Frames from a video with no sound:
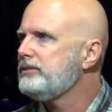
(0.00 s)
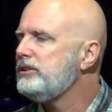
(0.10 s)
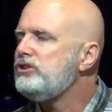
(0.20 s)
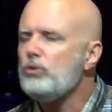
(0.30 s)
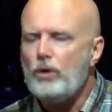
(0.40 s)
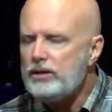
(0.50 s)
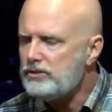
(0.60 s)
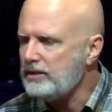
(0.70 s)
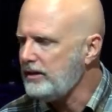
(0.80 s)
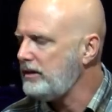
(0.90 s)

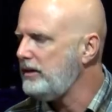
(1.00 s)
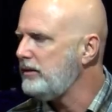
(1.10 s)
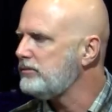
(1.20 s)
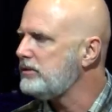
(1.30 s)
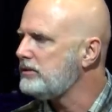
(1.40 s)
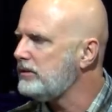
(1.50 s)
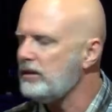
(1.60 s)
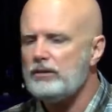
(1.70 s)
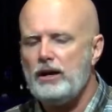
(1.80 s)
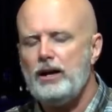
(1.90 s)
situation that comes is
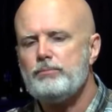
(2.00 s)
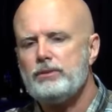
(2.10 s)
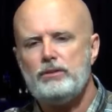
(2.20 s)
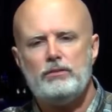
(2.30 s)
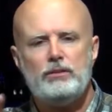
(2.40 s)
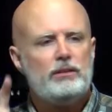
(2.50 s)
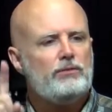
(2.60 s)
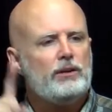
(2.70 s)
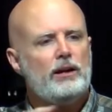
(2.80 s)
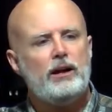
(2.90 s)
another opportunity
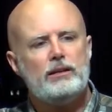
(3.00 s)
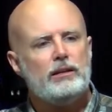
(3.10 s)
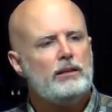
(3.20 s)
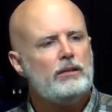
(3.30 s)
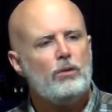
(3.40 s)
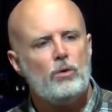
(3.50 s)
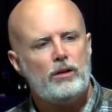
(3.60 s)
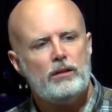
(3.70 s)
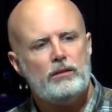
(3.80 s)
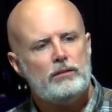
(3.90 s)
for God to get
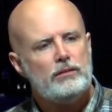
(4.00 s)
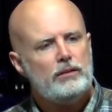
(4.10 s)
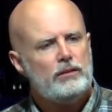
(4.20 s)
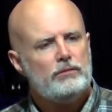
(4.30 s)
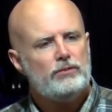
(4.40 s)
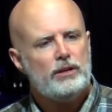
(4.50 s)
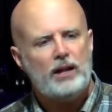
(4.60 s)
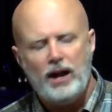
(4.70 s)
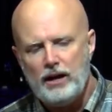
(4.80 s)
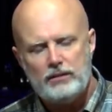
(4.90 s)
glory, for
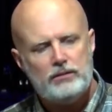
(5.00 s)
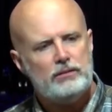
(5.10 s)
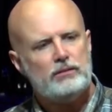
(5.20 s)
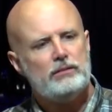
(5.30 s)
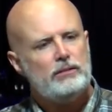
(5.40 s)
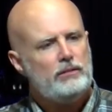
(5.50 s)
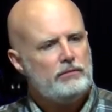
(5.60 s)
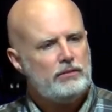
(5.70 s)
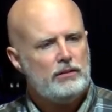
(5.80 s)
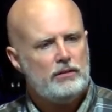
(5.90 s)
God to,
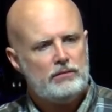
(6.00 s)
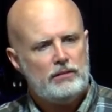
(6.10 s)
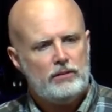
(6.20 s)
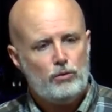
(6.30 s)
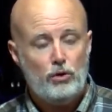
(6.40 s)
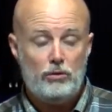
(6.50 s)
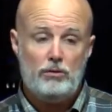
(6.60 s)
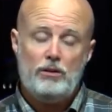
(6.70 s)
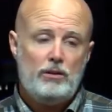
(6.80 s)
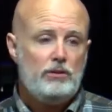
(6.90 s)
you know,
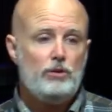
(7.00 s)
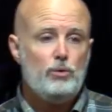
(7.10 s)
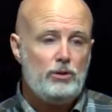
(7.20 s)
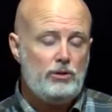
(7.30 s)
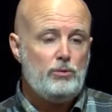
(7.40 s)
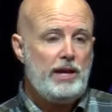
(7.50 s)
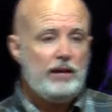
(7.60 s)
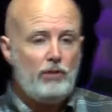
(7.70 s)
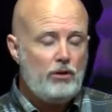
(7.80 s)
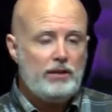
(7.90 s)
do, do, do we
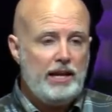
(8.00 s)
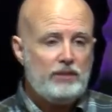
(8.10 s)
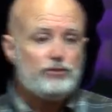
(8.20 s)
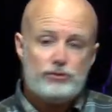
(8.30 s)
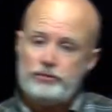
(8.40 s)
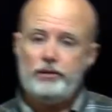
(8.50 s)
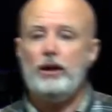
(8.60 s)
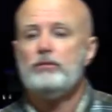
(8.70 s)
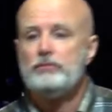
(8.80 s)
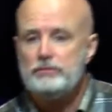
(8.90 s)
have all the answers?
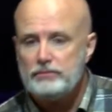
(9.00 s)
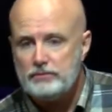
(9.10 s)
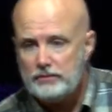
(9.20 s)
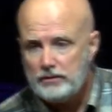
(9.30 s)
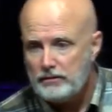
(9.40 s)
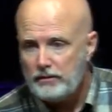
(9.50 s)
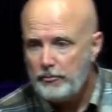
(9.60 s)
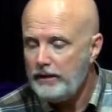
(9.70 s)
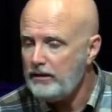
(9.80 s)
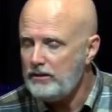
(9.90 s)
No.
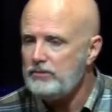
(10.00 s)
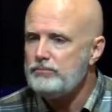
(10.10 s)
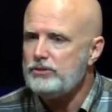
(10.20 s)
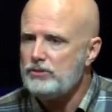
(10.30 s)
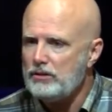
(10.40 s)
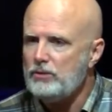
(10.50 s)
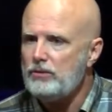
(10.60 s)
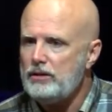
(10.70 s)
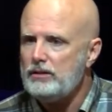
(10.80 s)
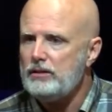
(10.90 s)
You know, but you know
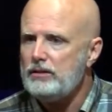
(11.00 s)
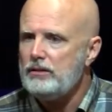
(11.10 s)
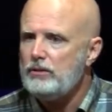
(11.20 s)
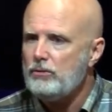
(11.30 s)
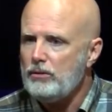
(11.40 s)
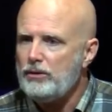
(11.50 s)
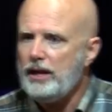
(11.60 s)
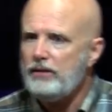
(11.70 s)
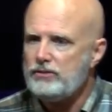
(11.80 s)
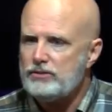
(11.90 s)
what? What we
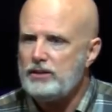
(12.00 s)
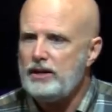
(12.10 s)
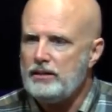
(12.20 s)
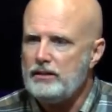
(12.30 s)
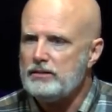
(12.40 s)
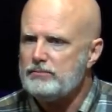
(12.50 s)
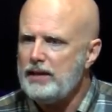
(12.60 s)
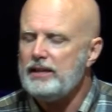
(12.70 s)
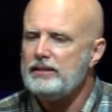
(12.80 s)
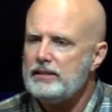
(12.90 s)
have decided is,
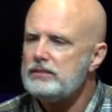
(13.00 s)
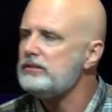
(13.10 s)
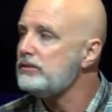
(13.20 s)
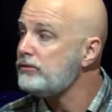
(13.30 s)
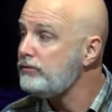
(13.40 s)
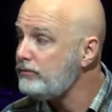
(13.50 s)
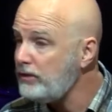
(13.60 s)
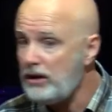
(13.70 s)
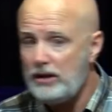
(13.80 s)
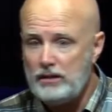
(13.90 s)
man, this is fun